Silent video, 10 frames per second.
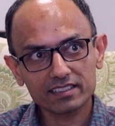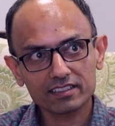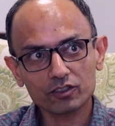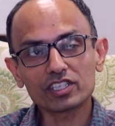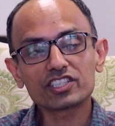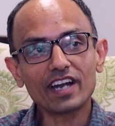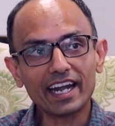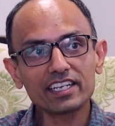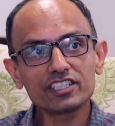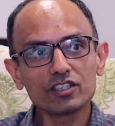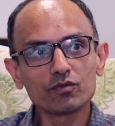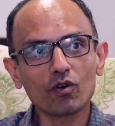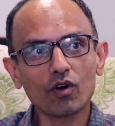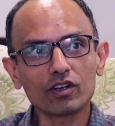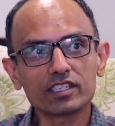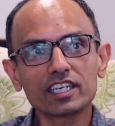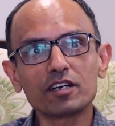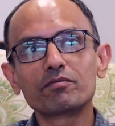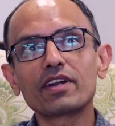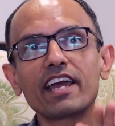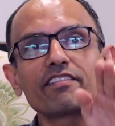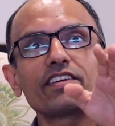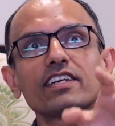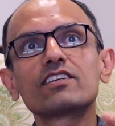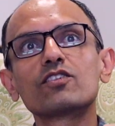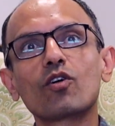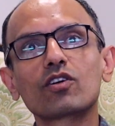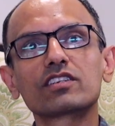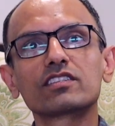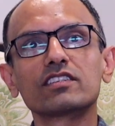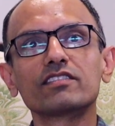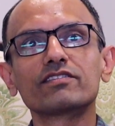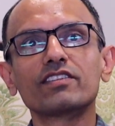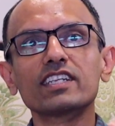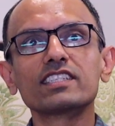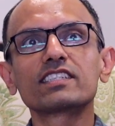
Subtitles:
So the strategy was, a private doctor once